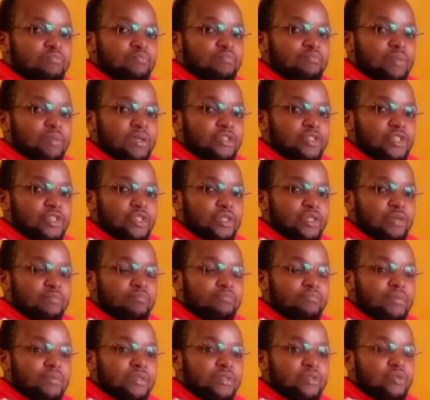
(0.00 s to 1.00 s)
pitch
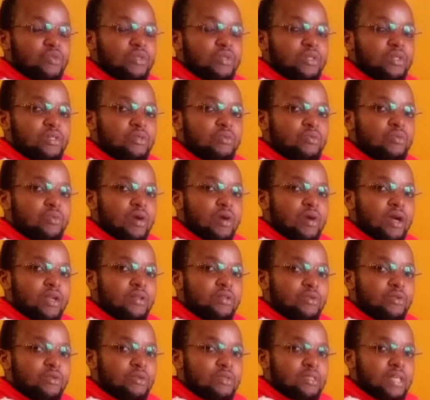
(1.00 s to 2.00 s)
between
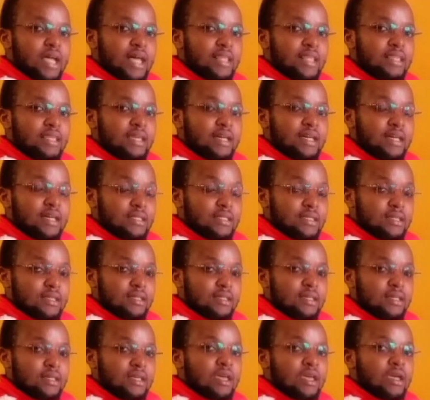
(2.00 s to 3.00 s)
one note and the
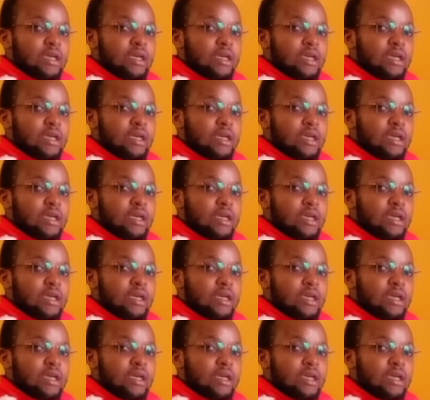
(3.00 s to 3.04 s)
other